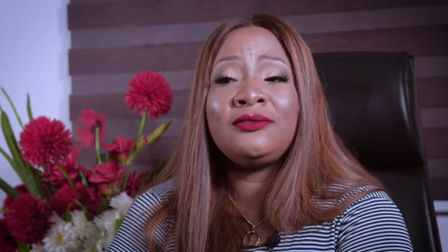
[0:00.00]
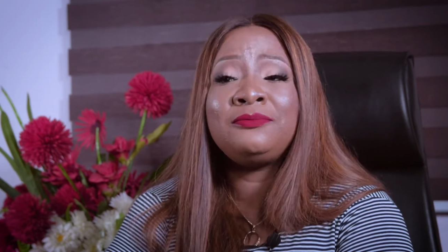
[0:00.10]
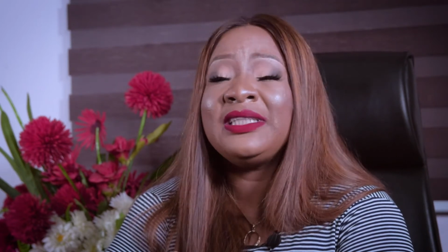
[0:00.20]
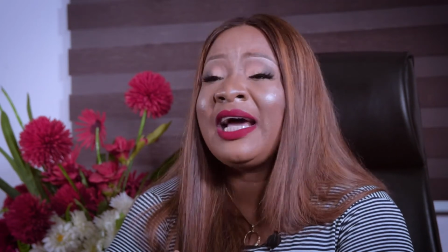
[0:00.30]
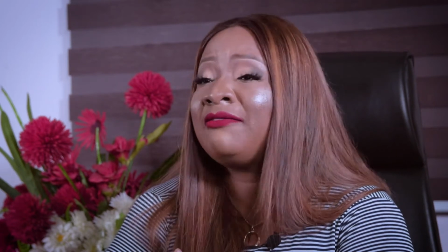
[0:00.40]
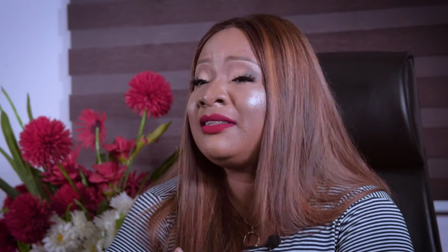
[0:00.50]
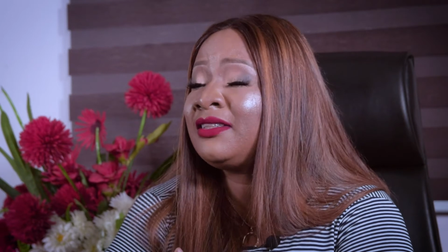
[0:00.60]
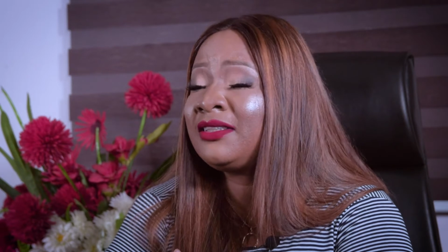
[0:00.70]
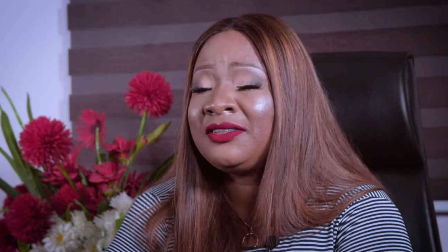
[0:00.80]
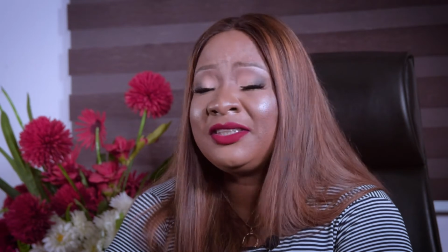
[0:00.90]
You've been having
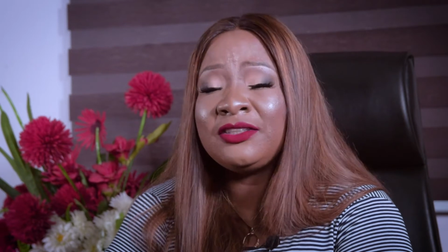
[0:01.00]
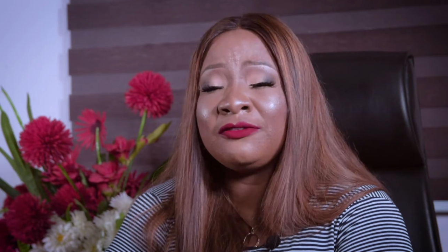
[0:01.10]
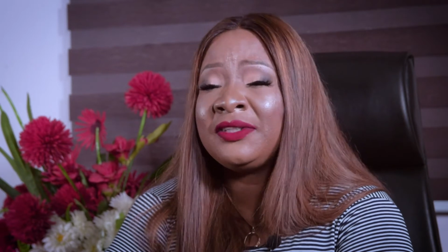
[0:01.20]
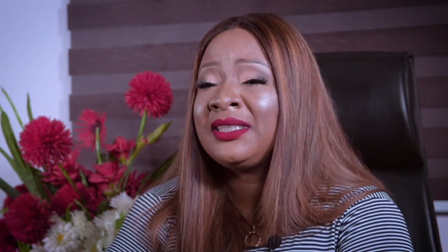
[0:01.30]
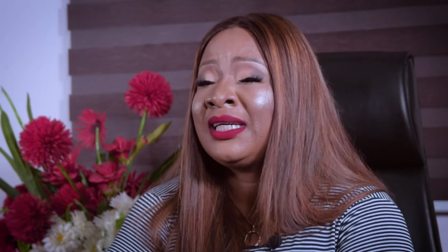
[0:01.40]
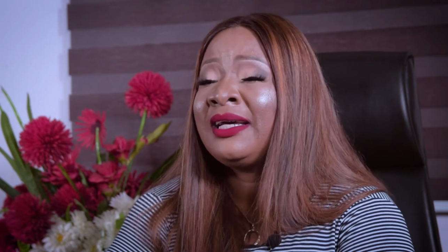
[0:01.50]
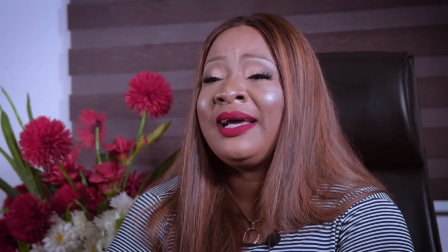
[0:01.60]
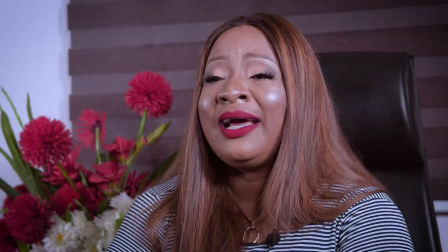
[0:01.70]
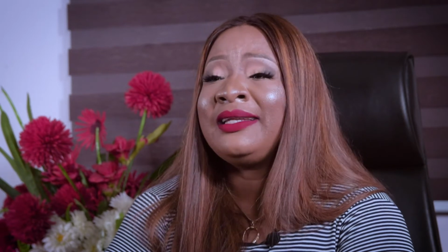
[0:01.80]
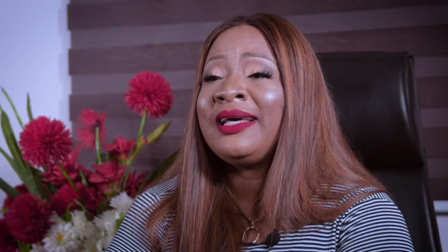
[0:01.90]
series of it
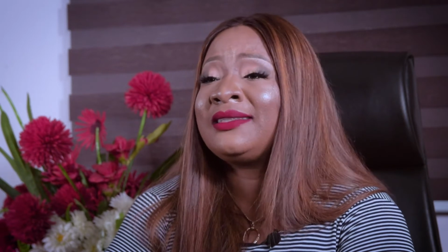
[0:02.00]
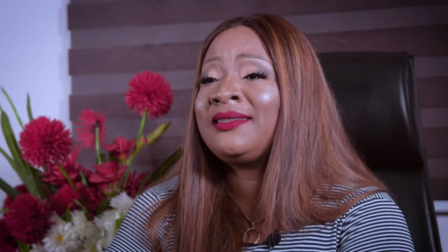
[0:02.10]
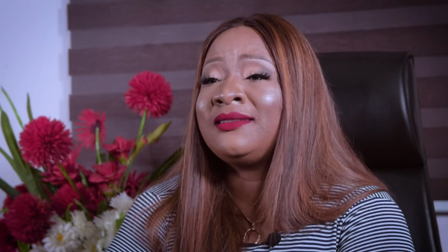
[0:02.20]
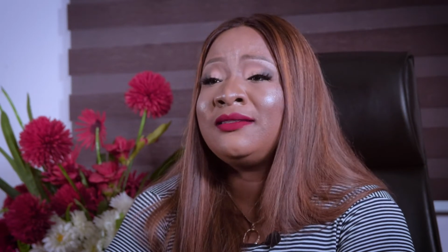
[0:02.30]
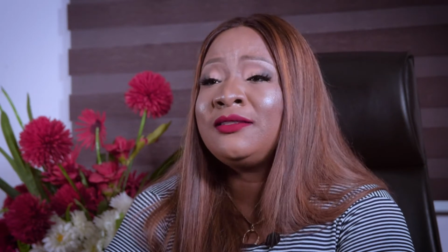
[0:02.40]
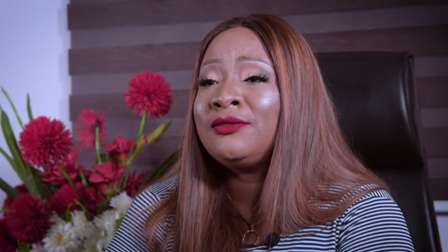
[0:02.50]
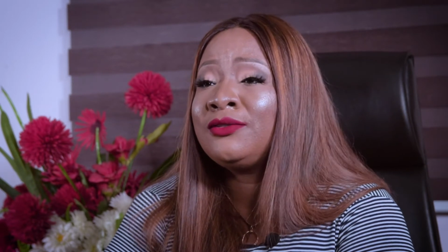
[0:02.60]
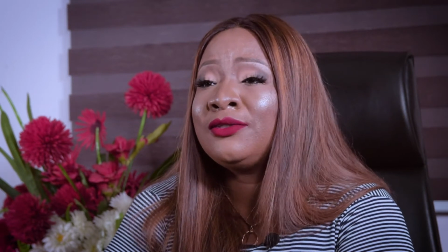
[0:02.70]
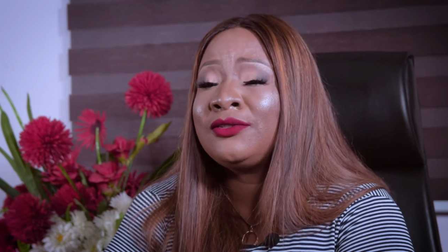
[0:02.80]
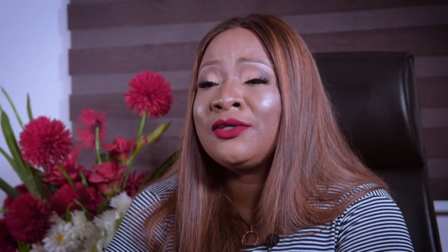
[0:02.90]
that
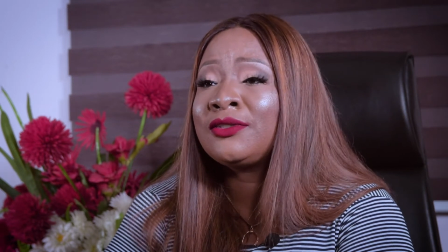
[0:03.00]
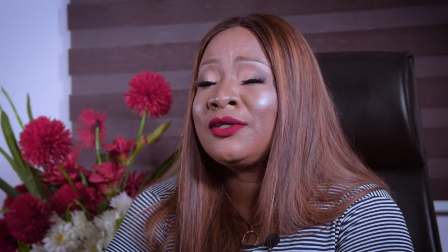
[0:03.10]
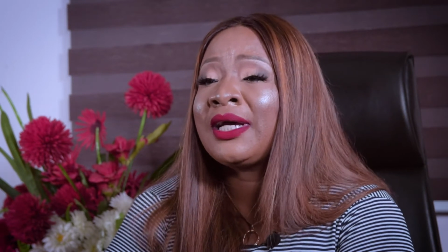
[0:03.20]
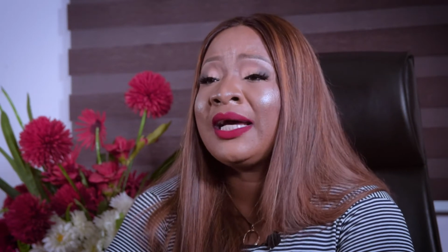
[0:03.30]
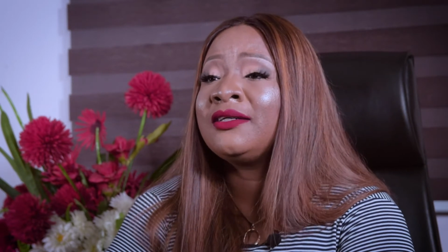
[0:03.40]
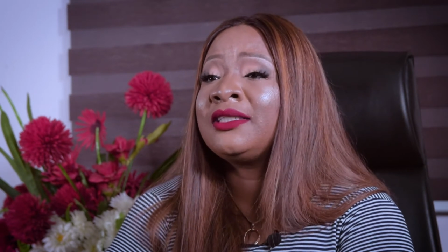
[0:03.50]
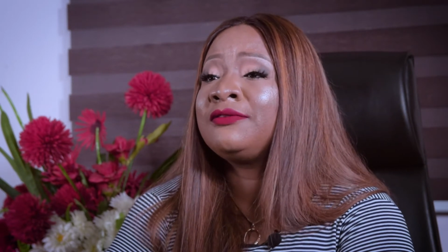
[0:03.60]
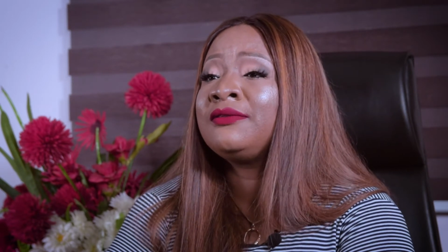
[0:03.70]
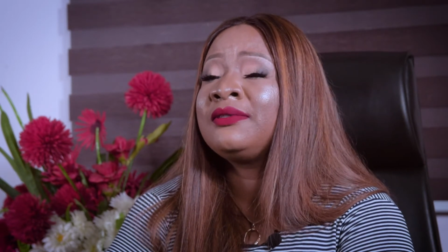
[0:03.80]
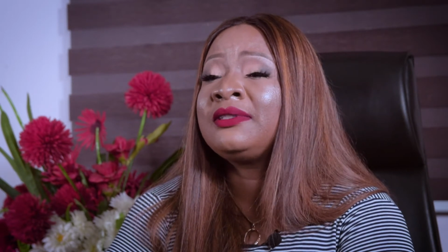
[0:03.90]
your doctor cannot
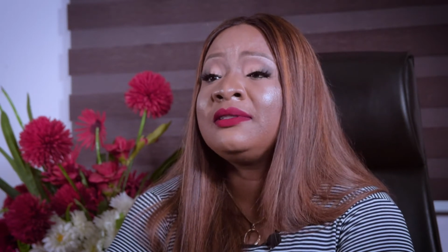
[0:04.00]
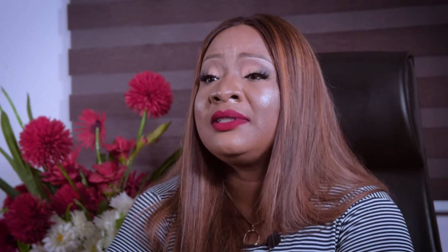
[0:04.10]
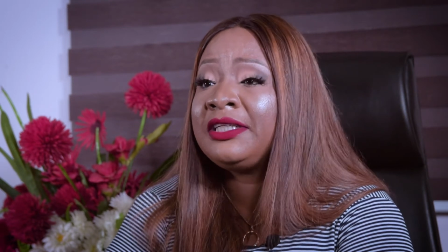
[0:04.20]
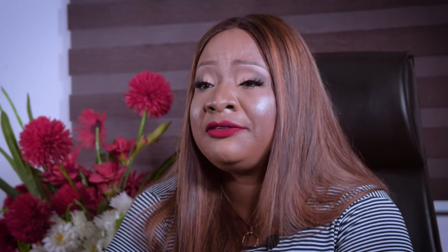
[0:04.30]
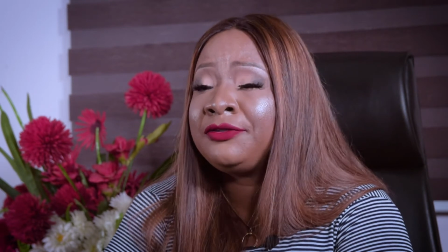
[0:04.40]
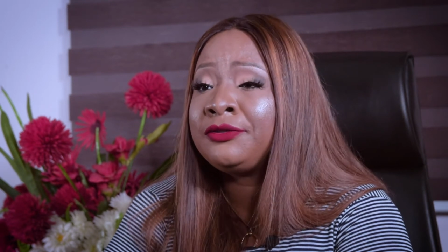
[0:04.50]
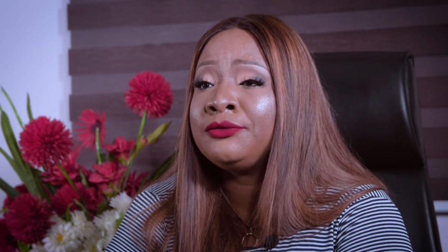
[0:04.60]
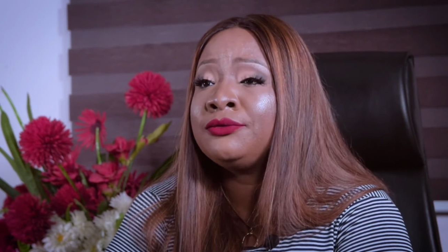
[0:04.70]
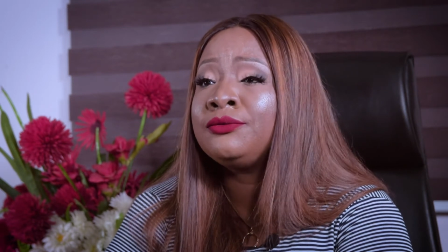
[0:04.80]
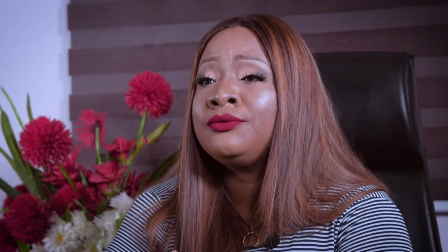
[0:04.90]
even give
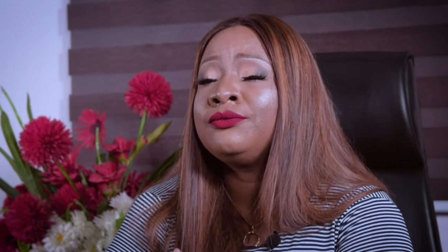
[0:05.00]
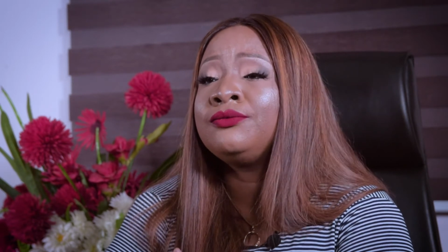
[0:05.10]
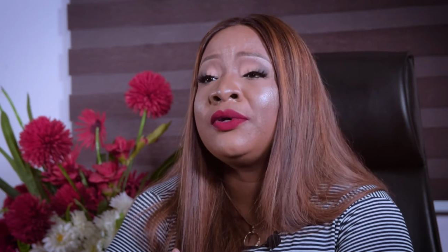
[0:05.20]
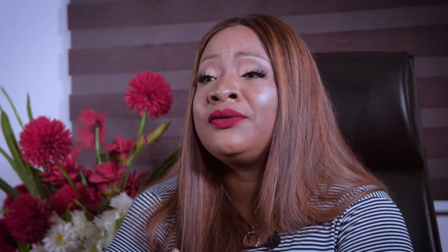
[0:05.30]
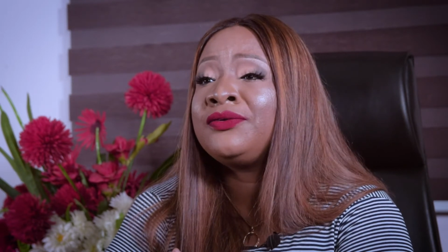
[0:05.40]
you one